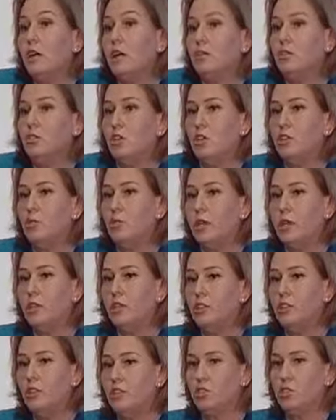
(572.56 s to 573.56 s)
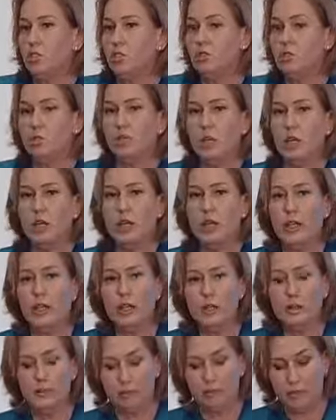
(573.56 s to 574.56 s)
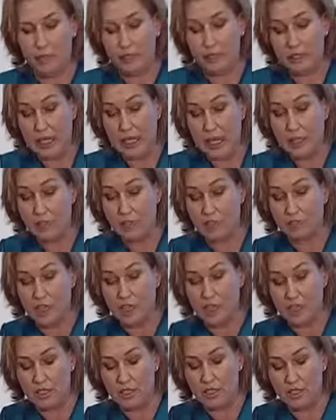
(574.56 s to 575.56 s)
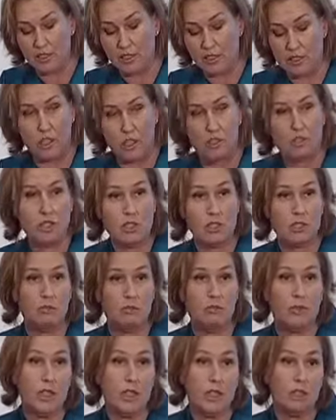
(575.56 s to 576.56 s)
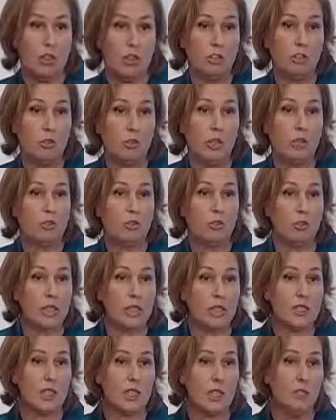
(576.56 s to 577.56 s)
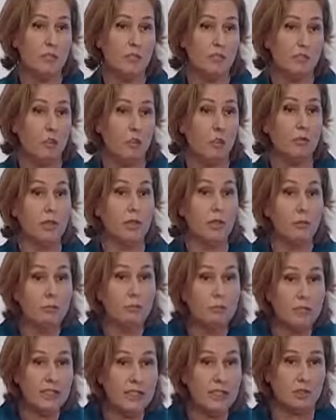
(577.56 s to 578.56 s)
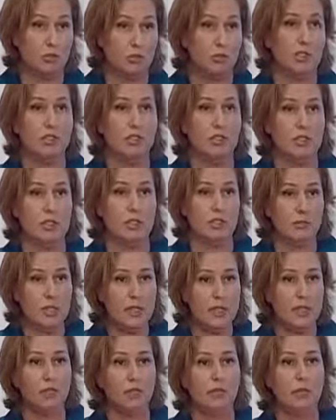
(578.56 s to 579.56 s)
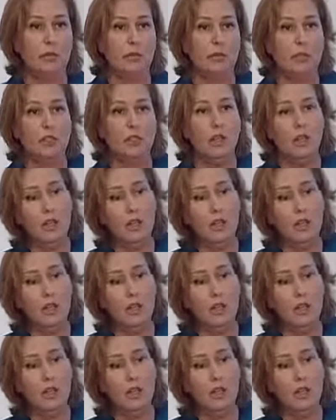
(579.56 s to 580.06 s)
not willing to renounce violence and terrorism, and not willing to accept former peace treaties, peace agreement